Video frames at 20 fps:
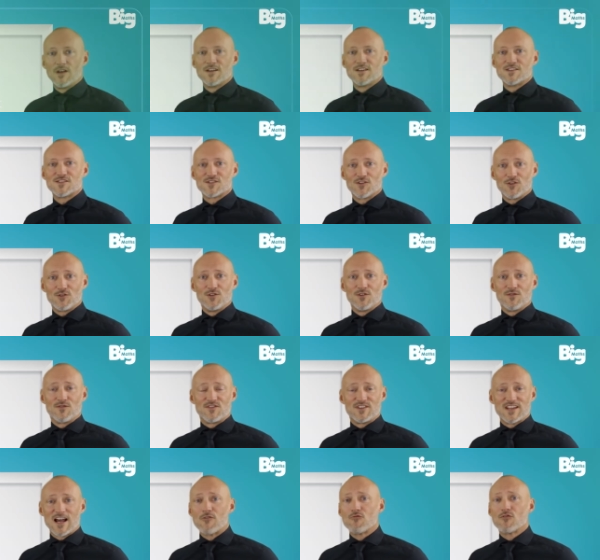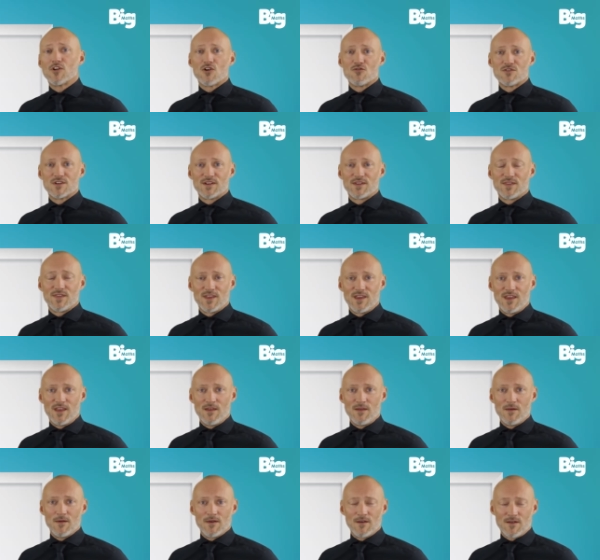So you've downloaded
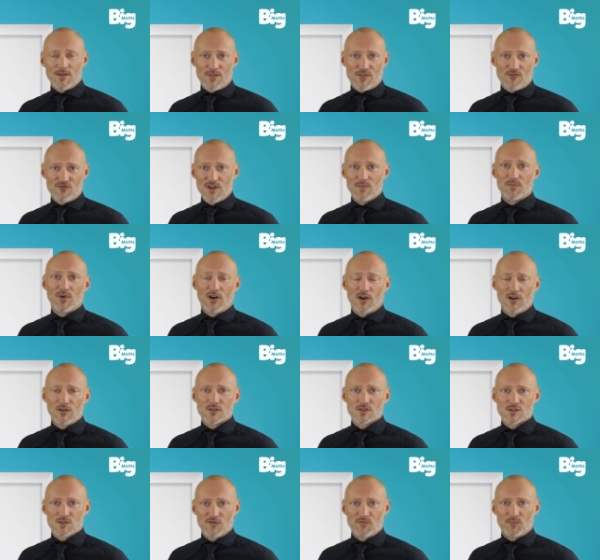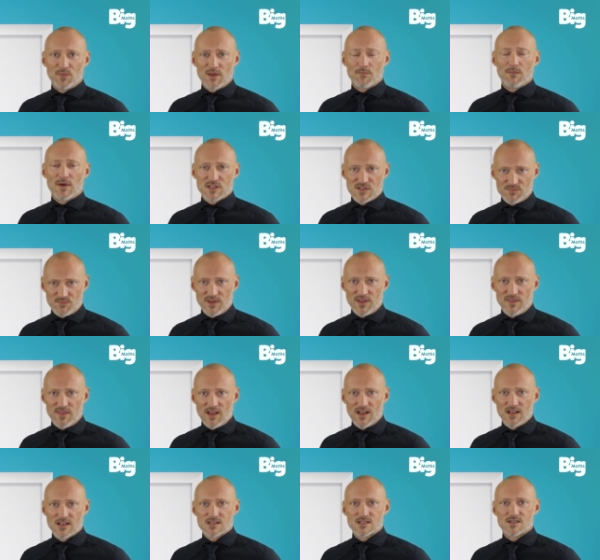the 3 parts of Big Maths Beat
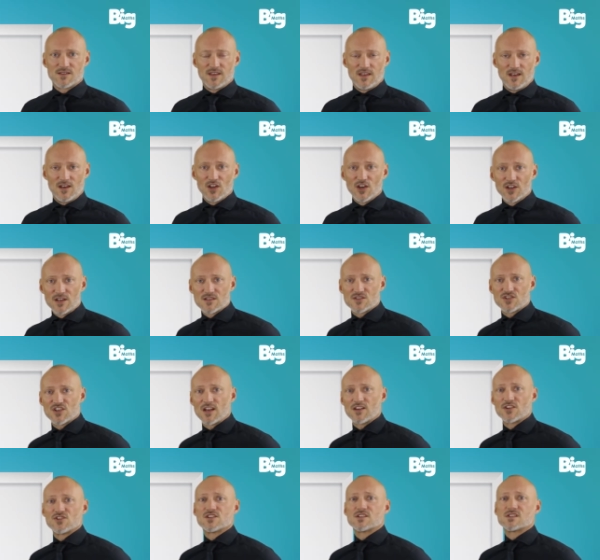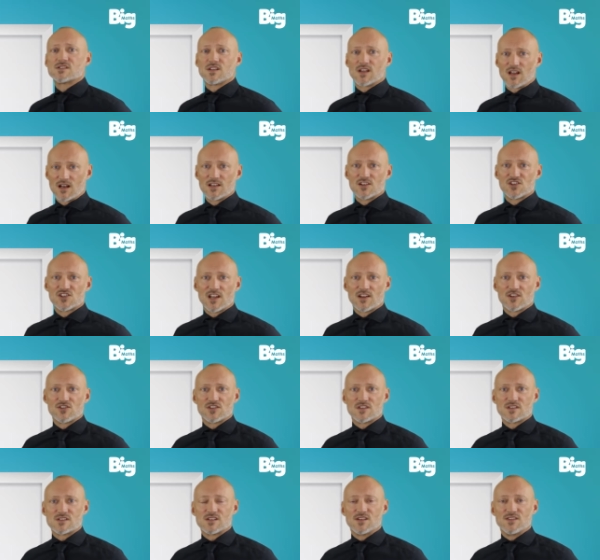That, the Learn It's challenges, the Click
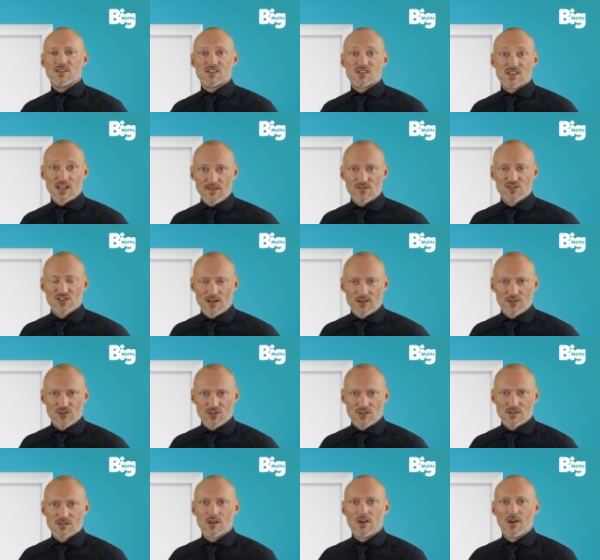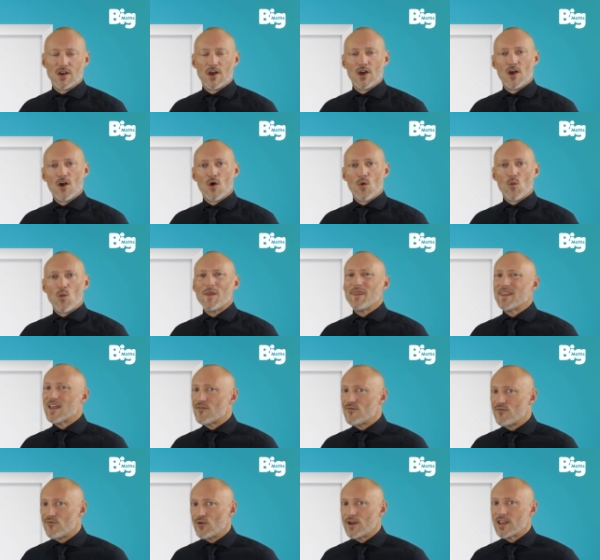challenges and the Safe challenges. When
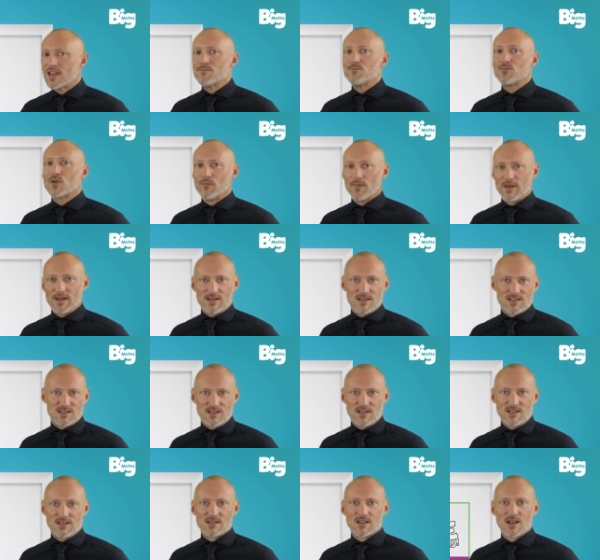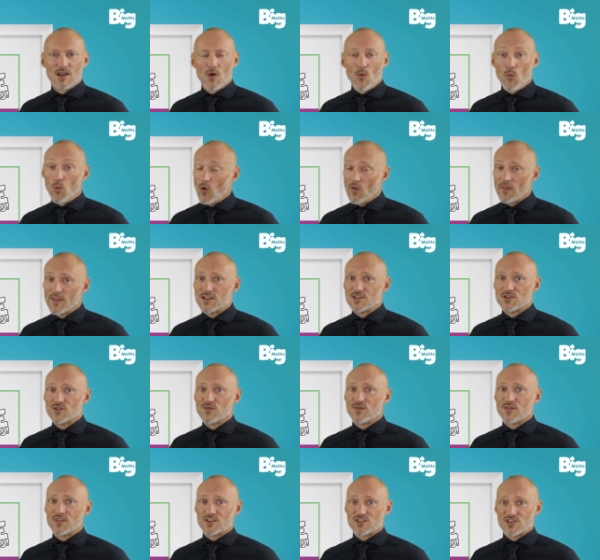they're fully implemented, what they do
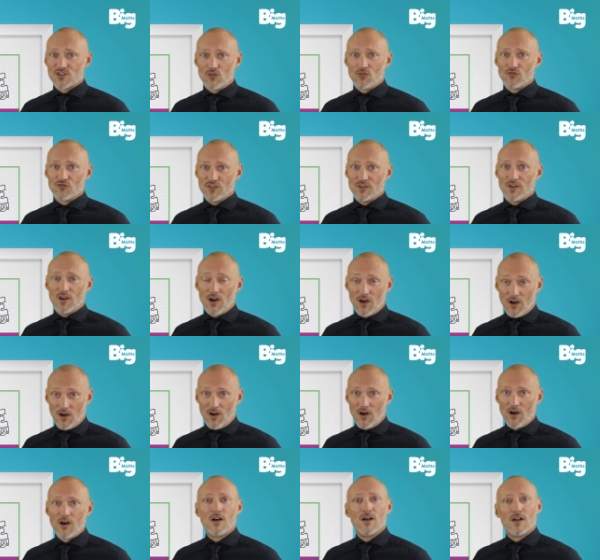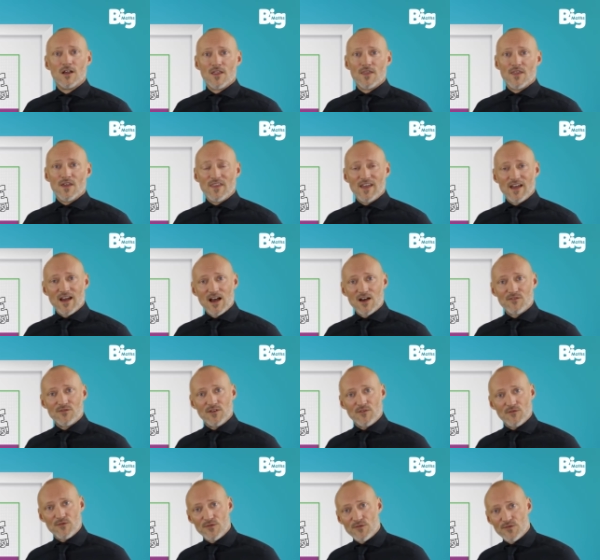for the children are that they're
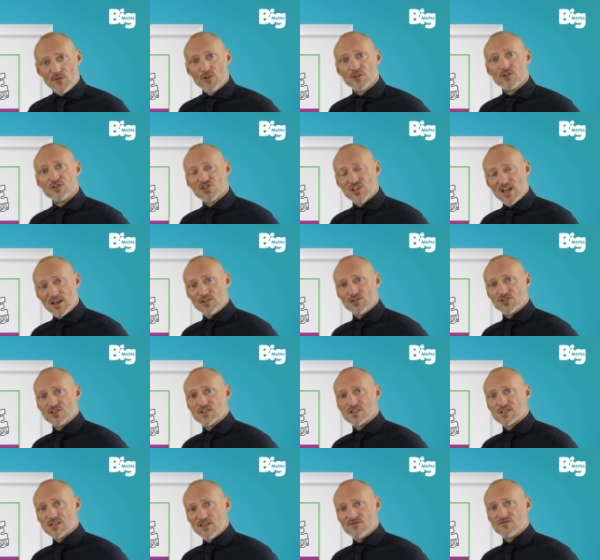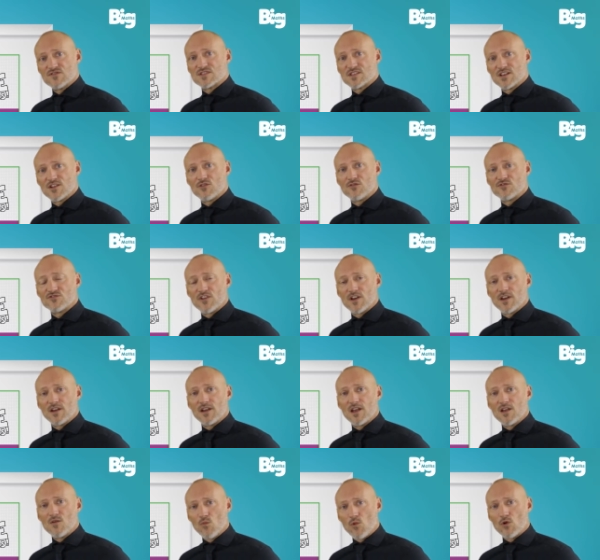having fun challenges every single
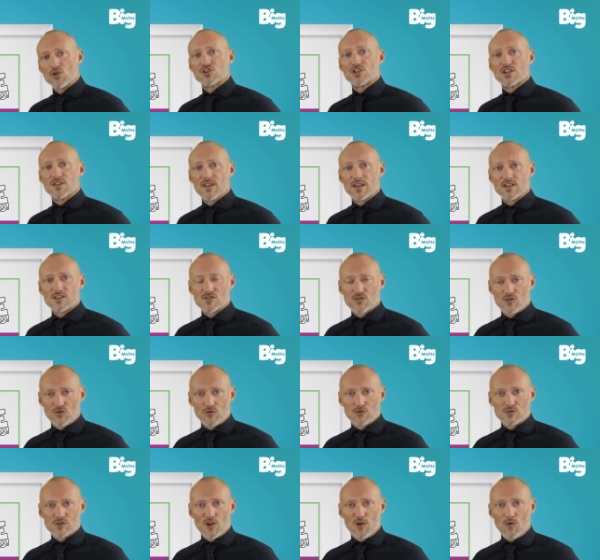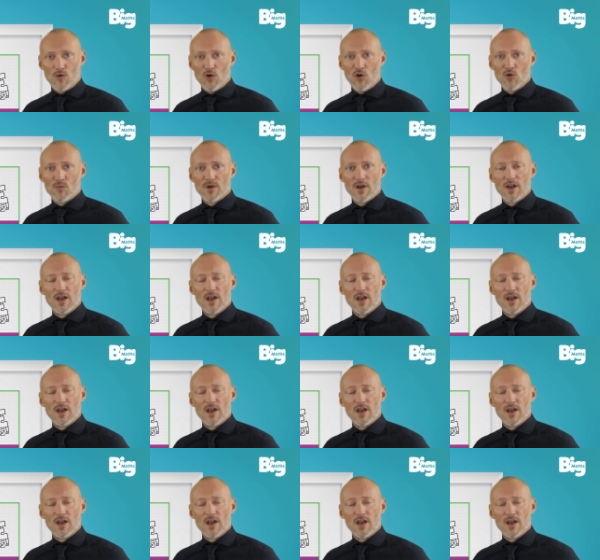Friday, watching their scores go up,